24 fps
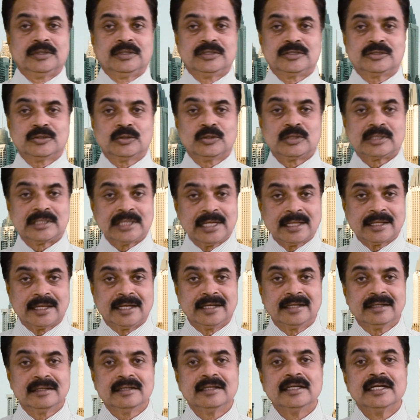So till
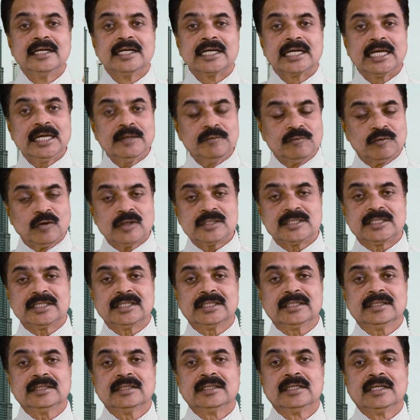then, keep
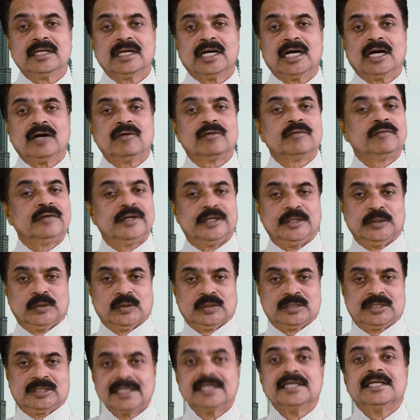watching our
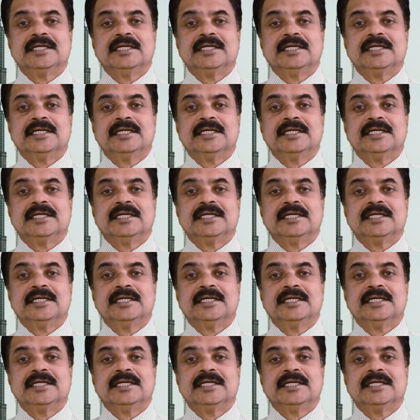videos.